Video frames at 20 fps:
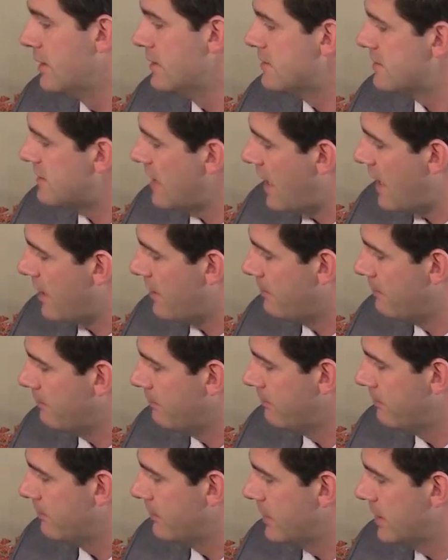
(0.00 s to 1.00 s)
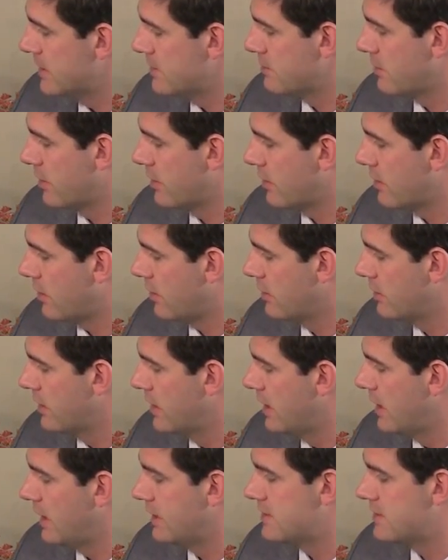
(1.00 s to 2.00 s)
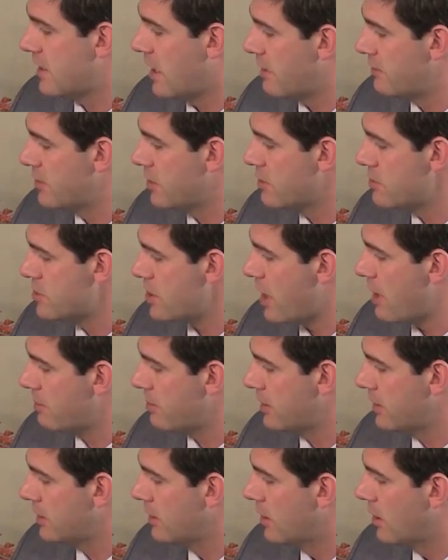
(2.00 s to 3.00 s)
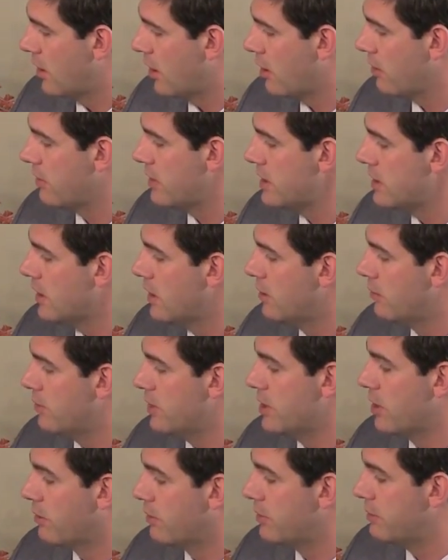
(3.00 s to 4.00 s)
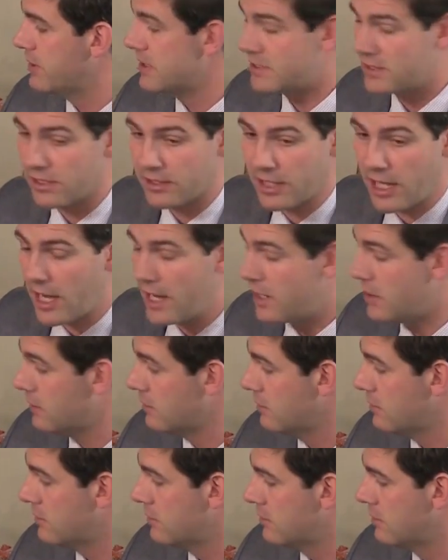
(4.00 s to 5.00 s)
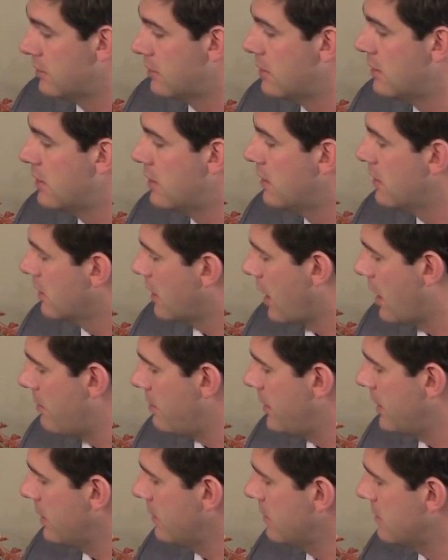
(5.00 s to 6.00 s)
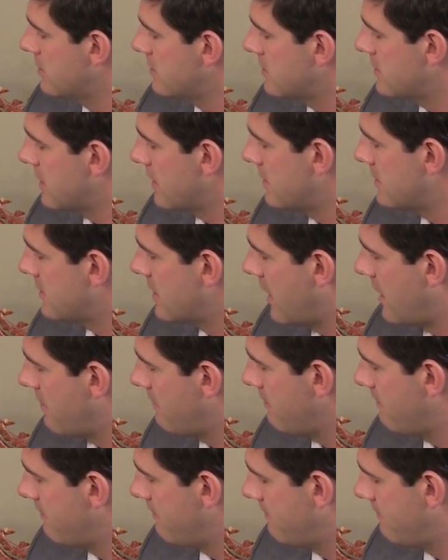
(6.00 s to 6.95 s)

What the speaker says: Sam, his mother called, "It's time to go shopping. Hurry, we don't want to miss the lion." "Coming," said Sam.